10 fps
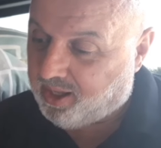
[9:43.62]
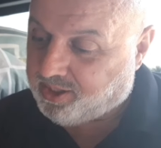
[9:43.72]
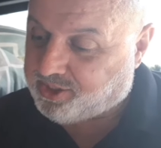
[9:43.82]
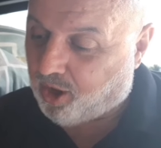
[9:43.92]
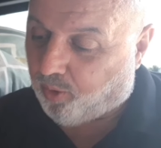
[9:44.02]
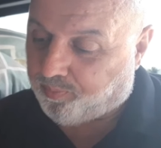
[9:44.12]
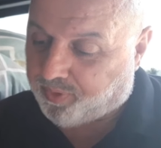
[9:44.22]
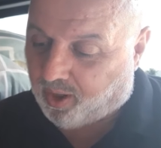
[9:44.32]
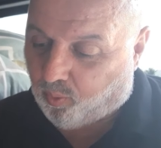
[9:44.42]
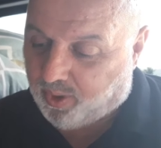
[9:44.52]
So
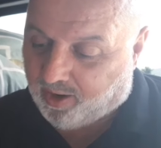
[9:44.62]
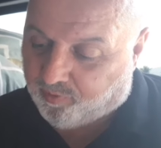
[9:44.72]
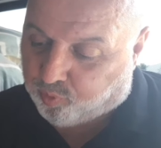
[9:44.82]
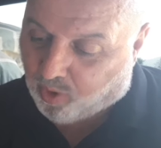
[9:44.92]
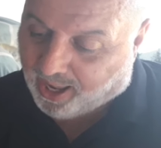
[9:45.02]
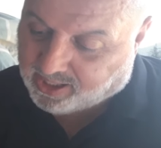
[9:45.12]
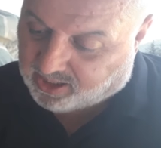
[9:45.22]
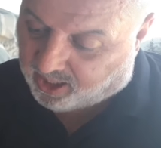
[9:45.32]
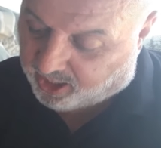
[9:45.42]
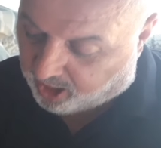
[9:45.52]
we have read
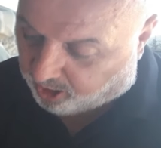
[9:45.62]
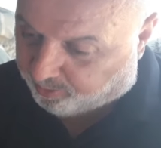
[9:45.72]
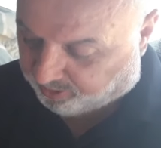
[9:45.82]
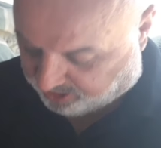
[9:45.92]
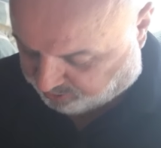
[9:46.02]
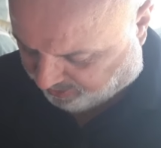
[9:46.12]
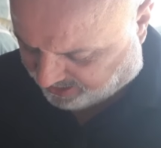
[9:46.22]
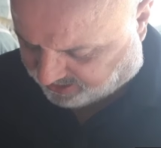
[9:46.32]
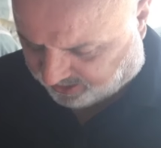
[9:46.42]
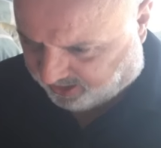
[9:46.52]
a lot about this
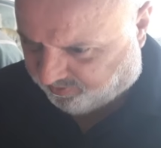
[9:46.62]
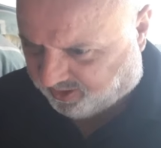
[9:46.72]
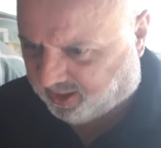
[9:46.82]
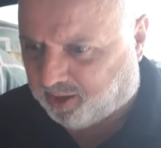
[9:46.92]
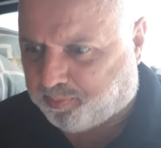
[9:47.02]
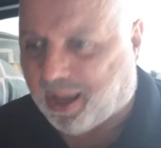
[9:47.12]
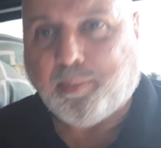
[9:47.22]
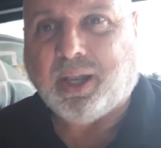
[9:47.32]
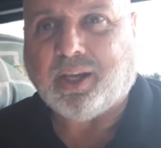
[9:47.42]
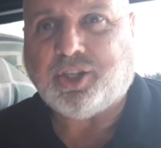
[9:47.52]
place, and I even think
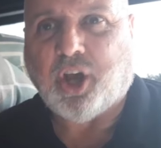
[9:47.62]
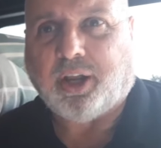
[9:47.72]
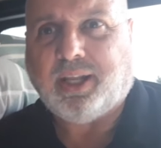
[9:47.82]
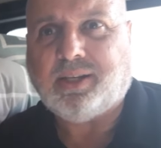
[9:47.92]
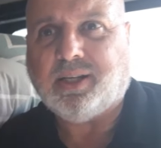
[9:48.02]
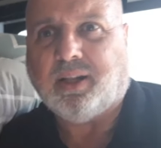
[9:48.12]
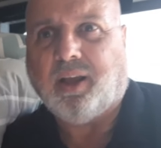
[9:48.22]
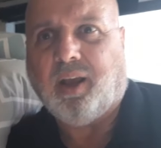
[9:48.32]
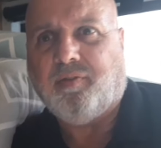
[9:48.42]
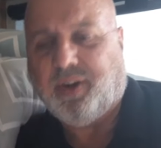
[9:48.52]
Pamela and Johnny did
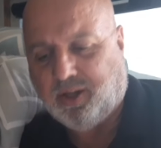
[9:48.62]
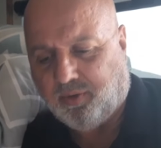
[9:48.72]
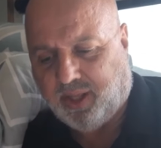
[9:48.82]
a, a, video.